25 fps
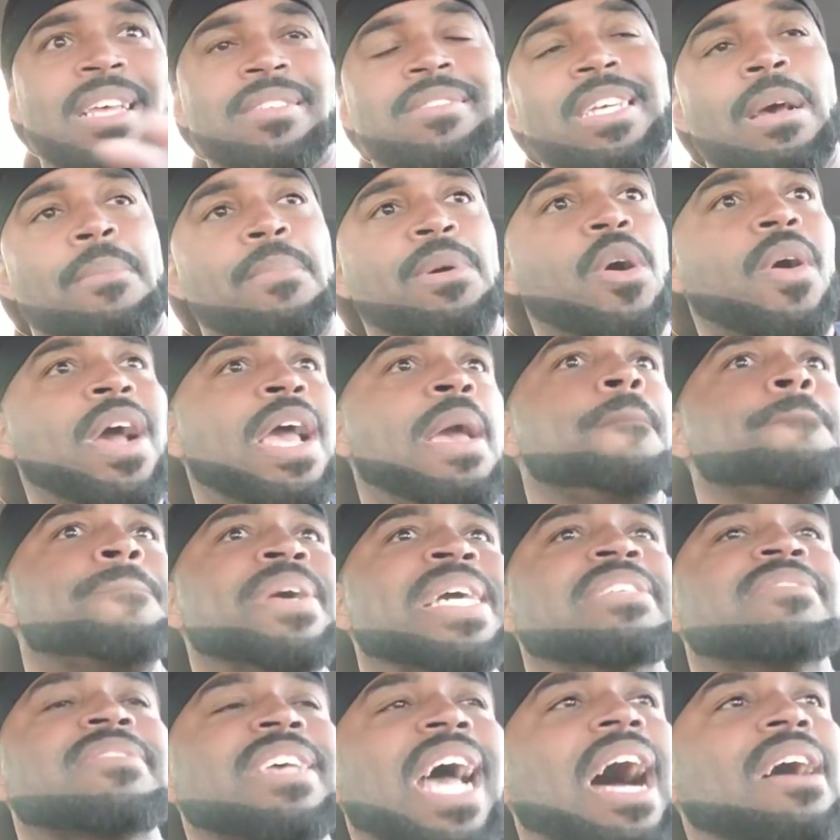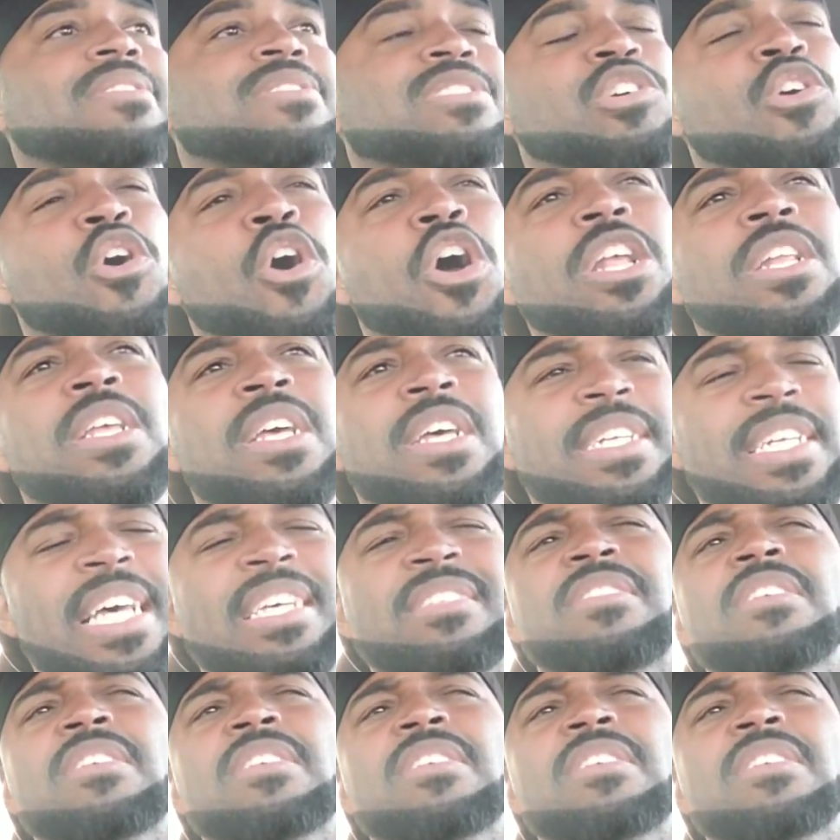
ahead and beat y'all to it.